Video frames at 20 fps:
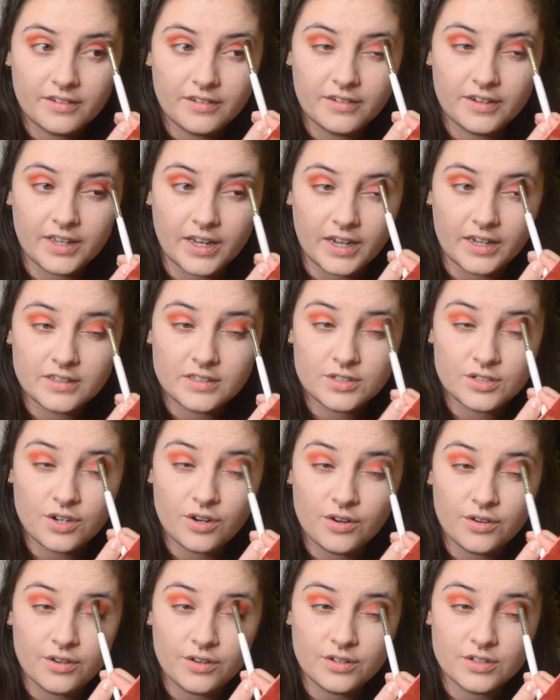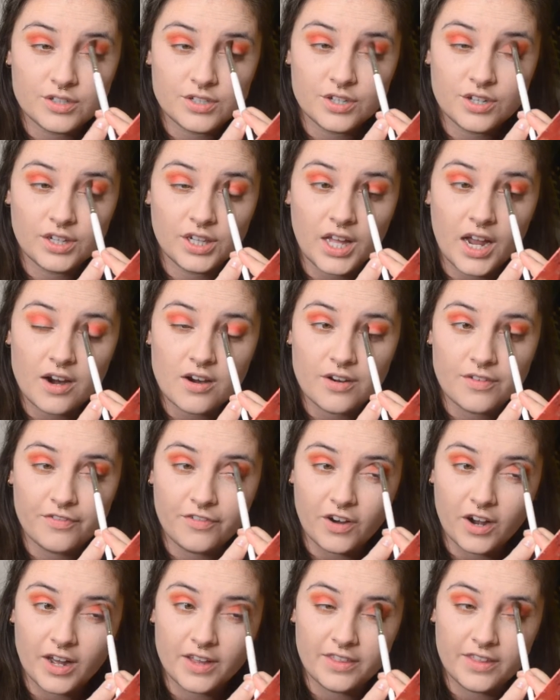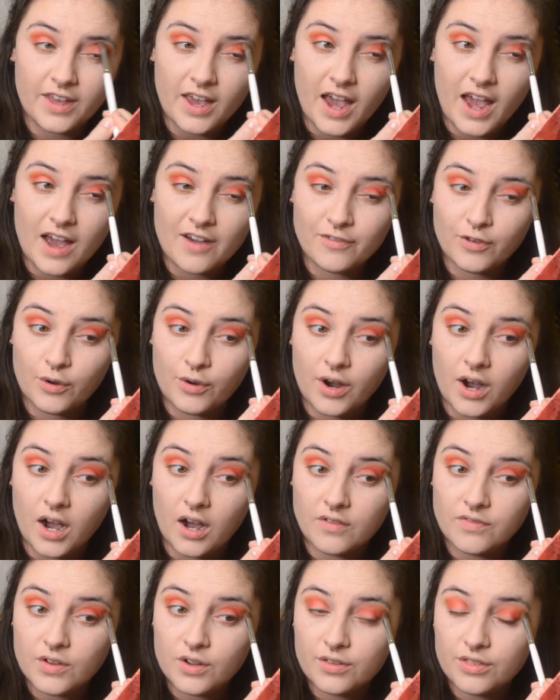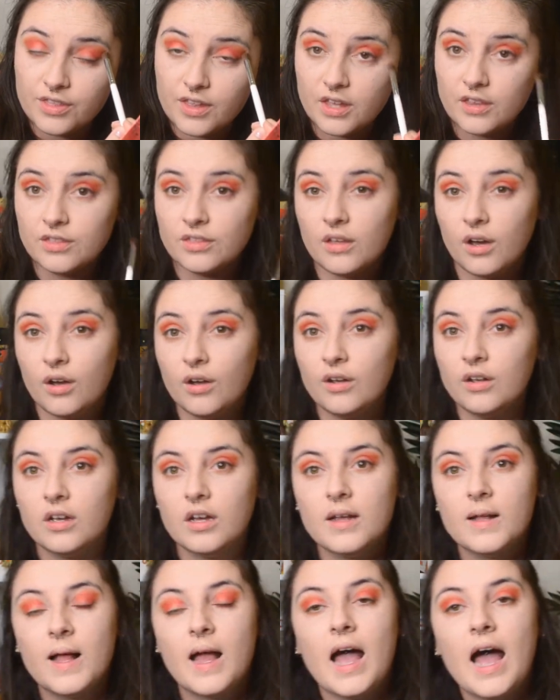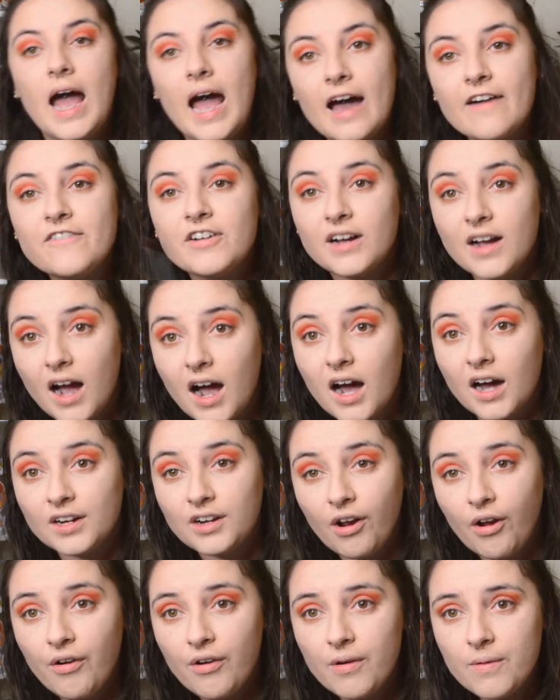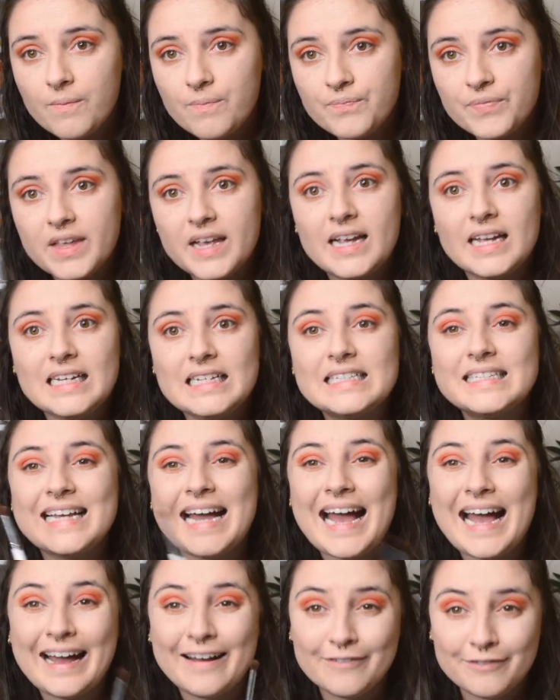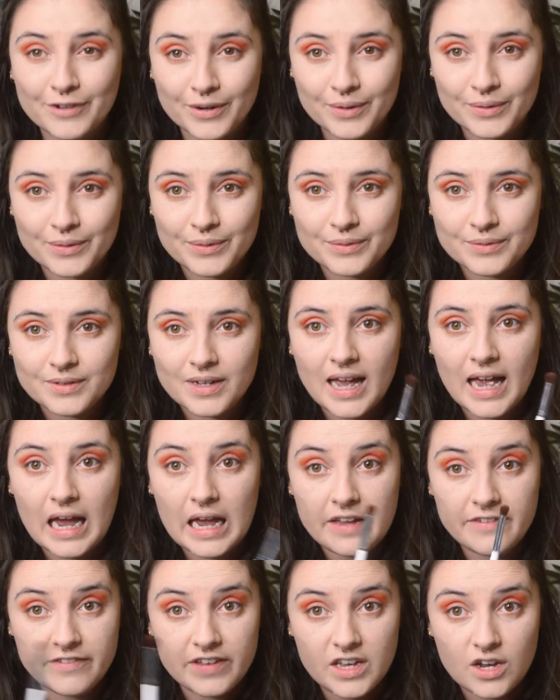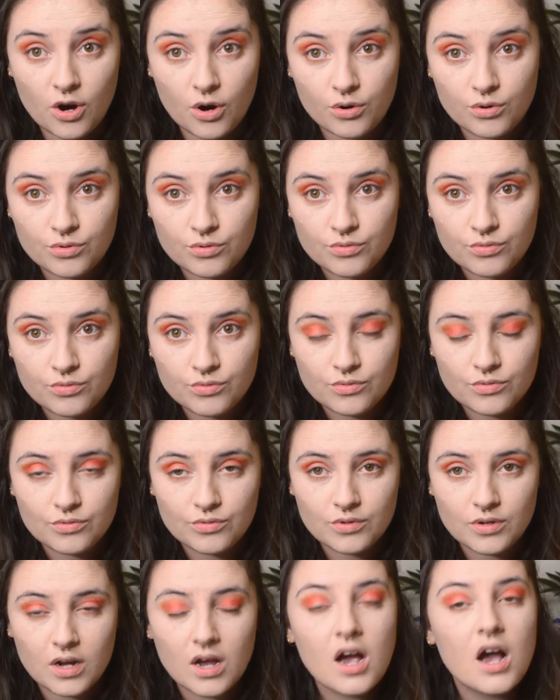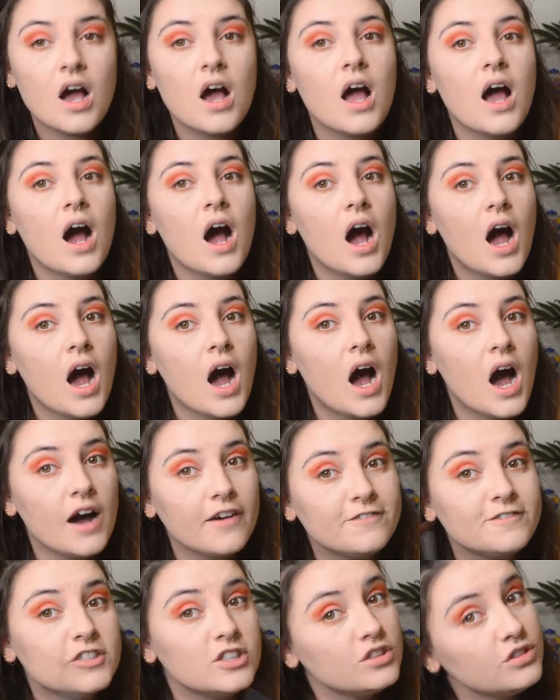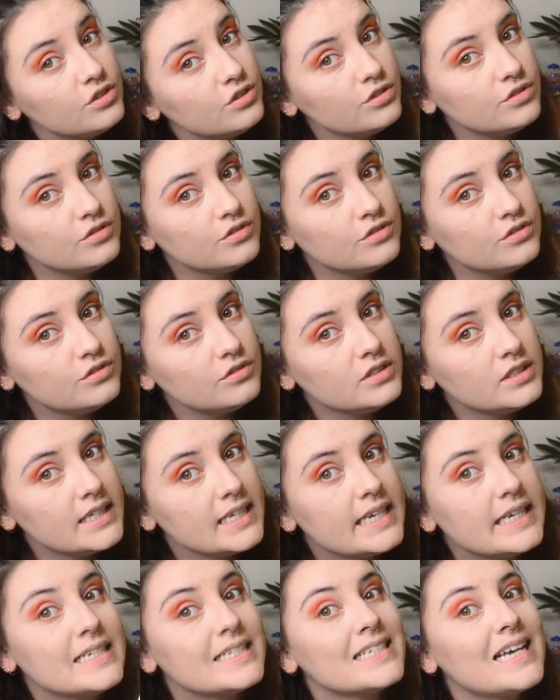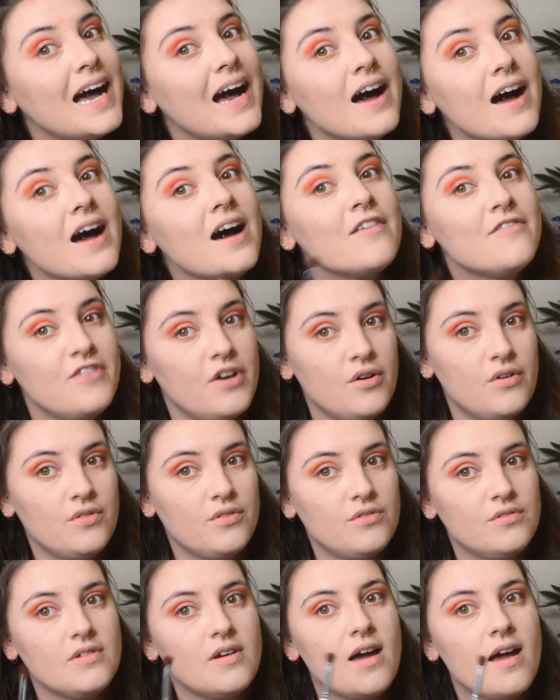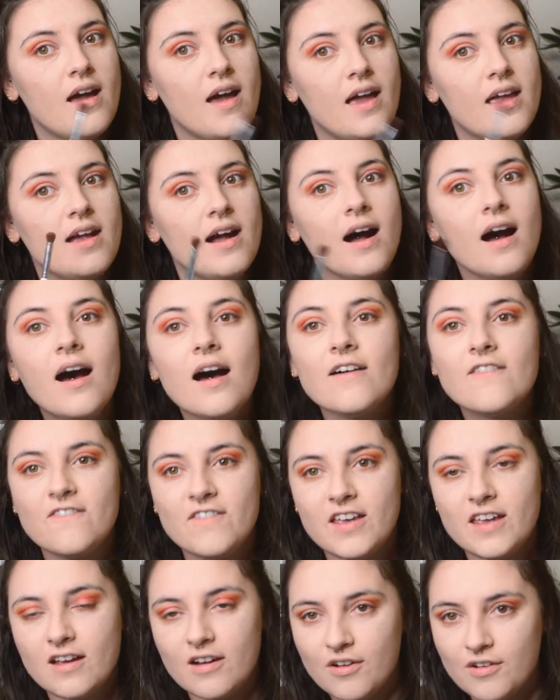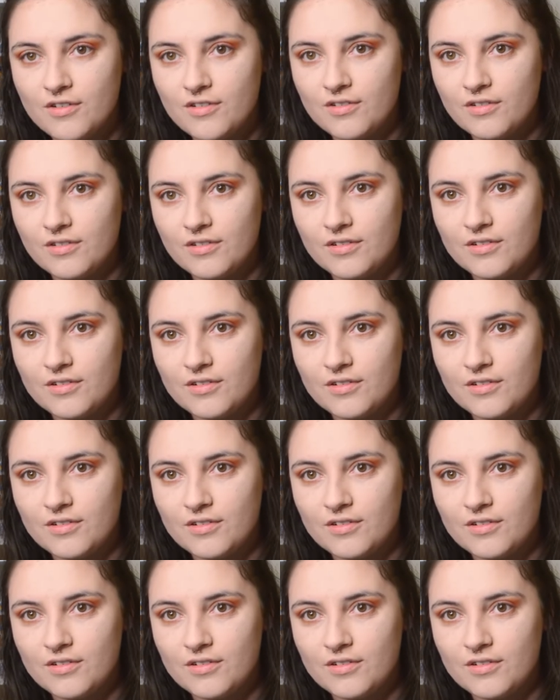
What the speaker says: Okay, so to clarify the avo-arvo thing though, avocado is avo, A-V-O. Afternoon is arvo, A-R-V-O.